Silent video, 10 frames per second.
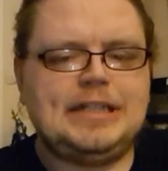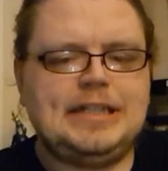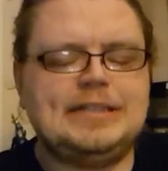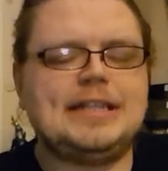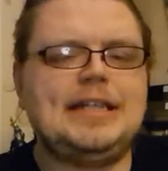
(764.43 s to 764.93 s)

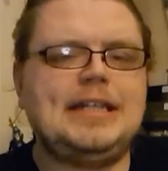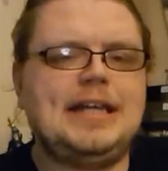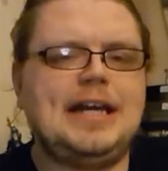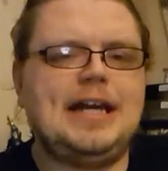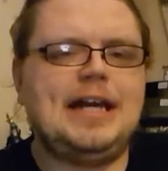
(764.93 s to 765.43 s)
You see,
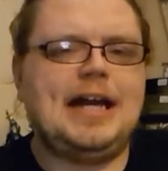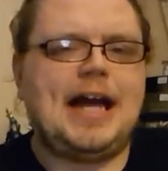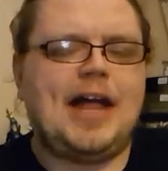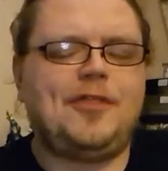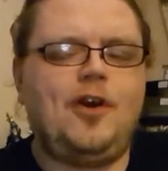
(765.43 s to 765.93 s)

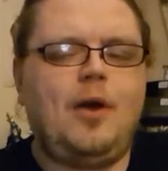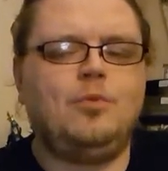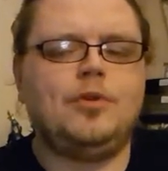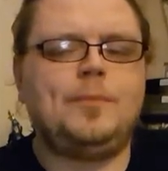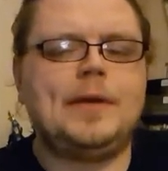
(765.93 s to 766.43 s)
I thought I
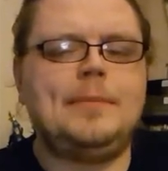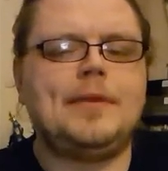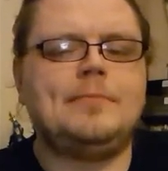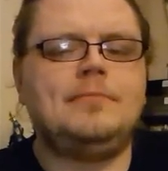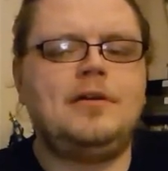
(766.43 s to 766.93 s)
would be, but
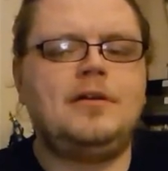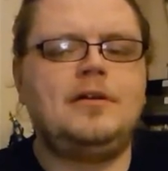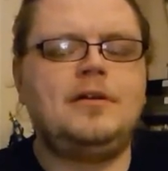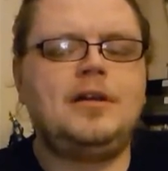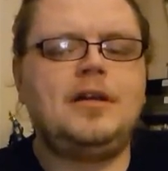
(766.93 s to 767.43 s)
the
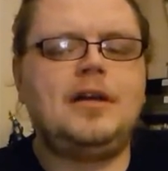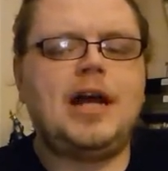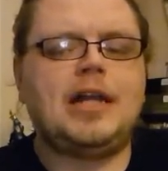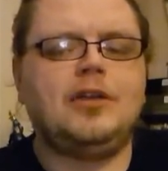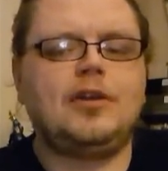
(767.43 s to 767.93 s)
more
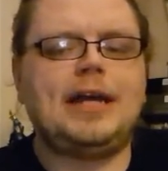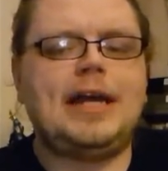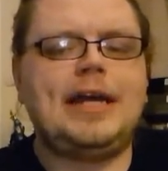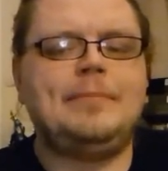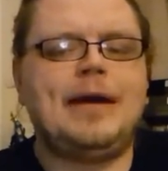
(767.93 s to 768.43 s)
I look at
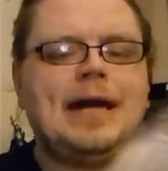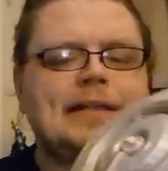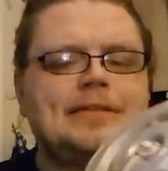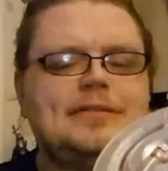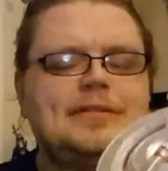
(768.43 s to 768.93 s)
it in my
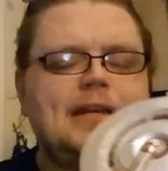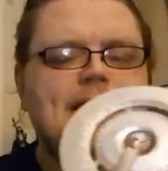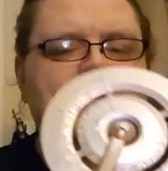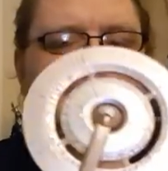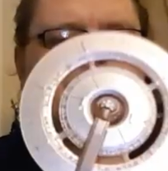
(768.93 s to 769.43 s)
hands,
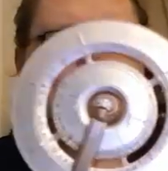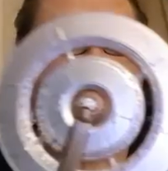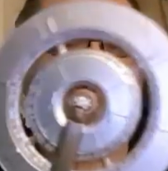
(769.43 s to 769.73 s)
the more I